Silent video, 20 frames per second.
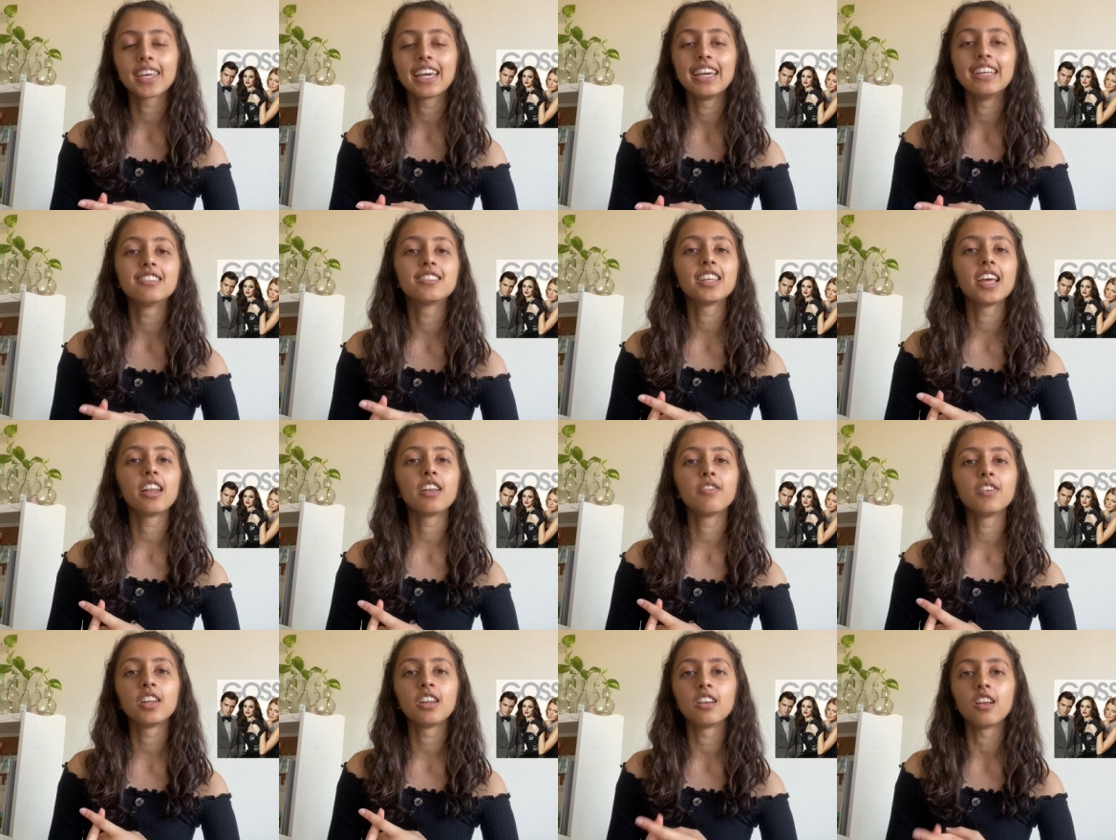Instead
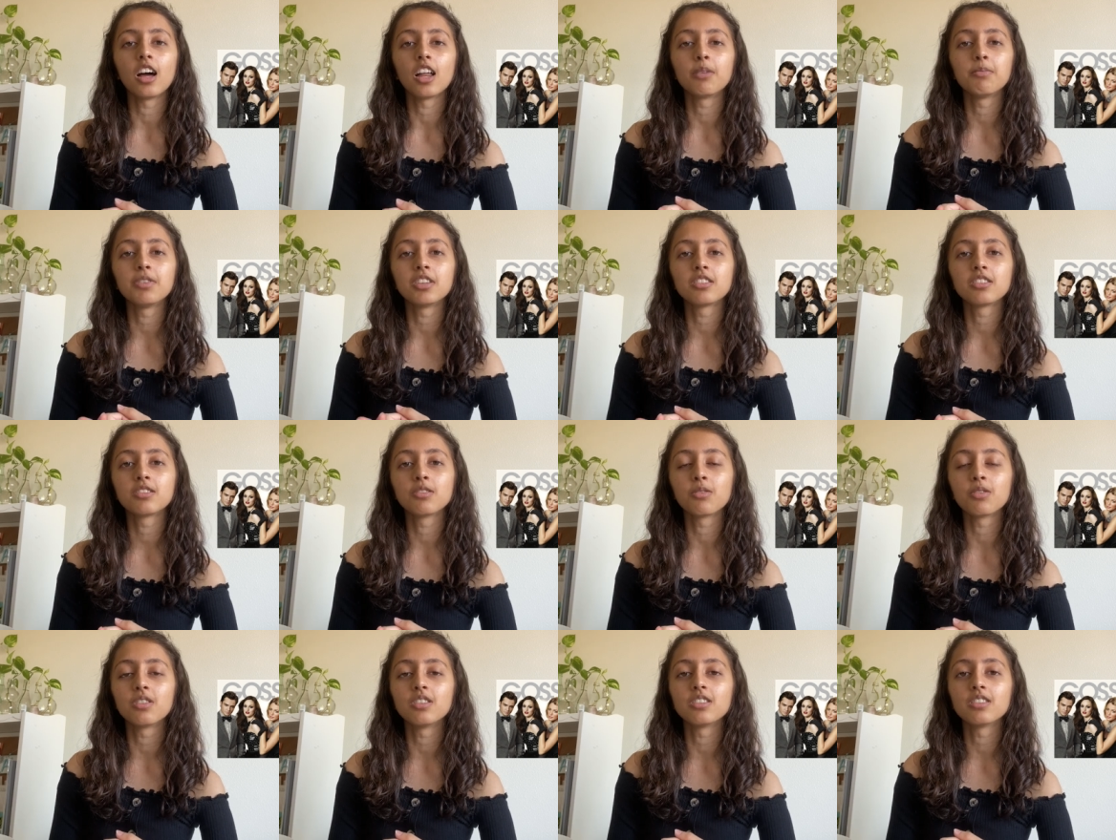of an anonymous
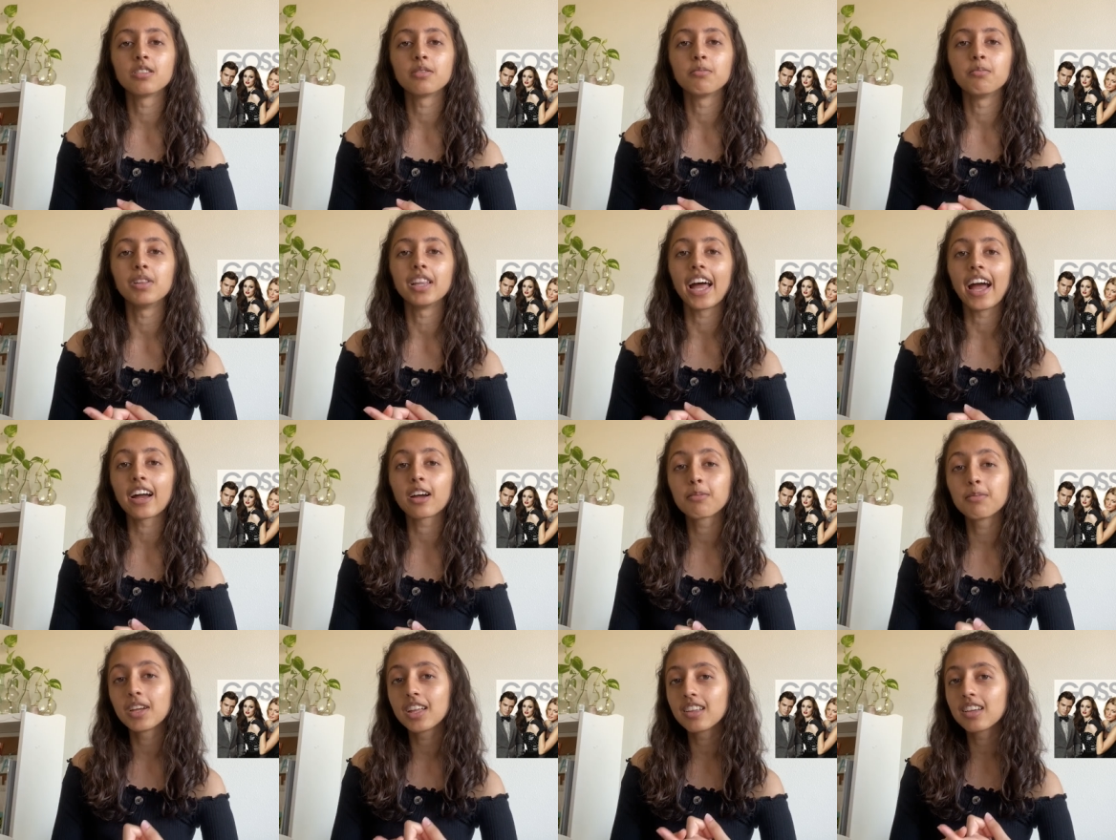source
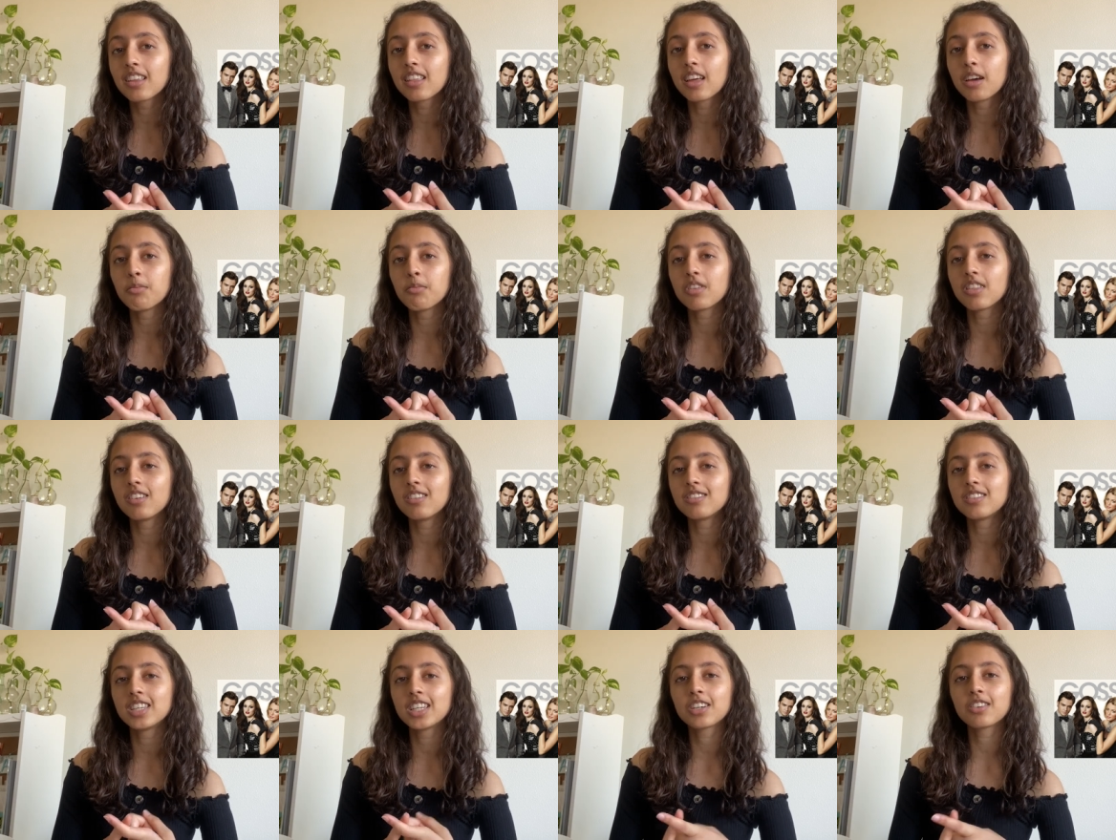blackmailing them with
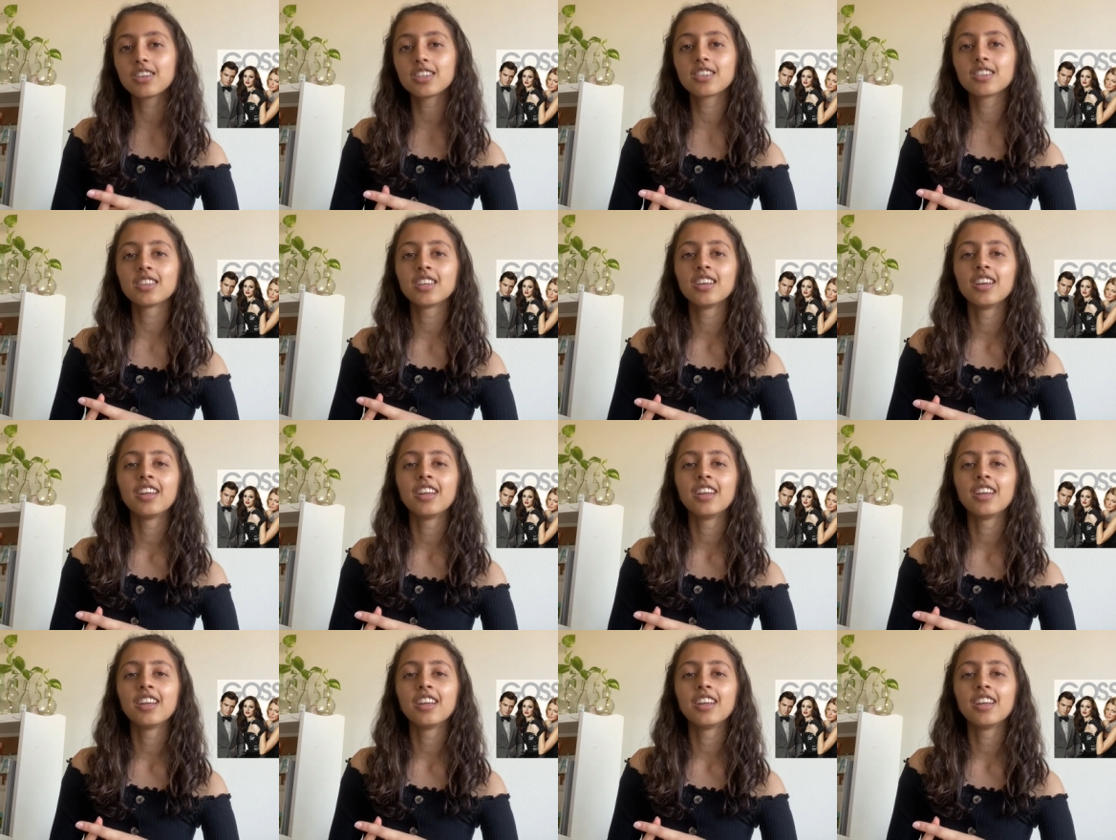their secrets,